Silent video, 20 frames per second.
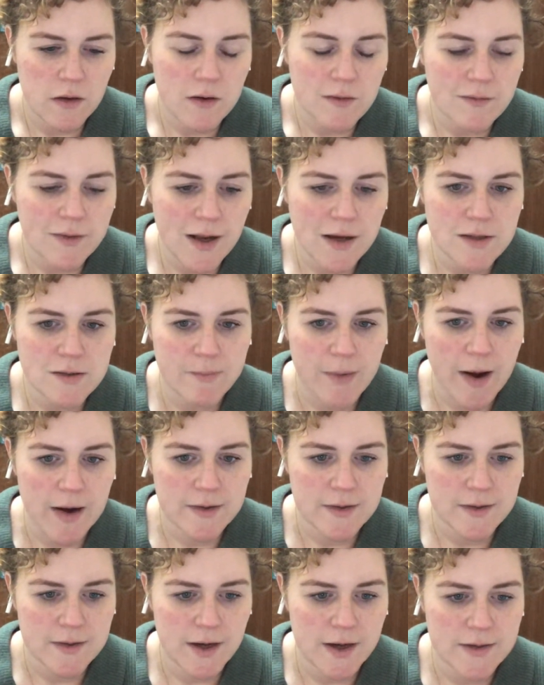Flashback
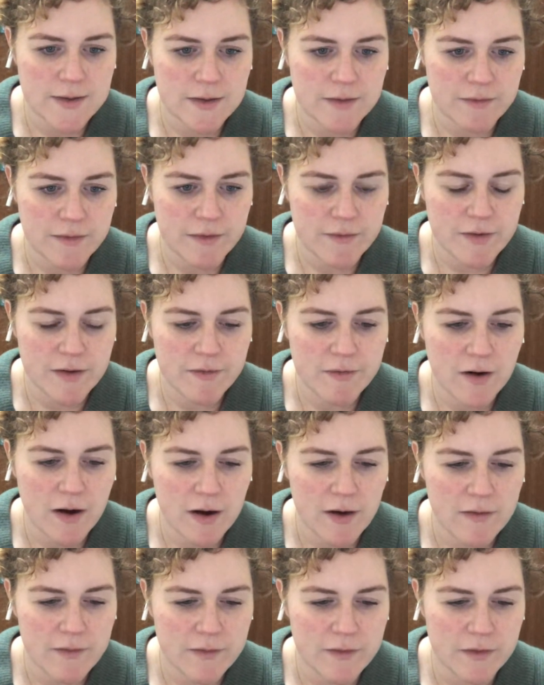to
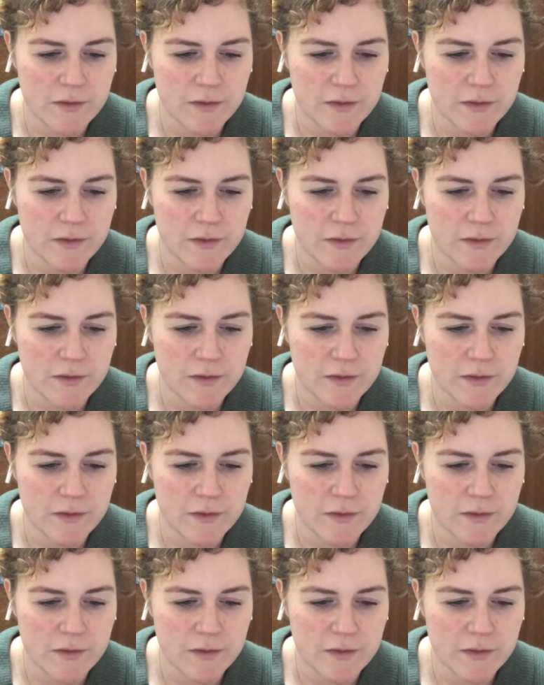1955.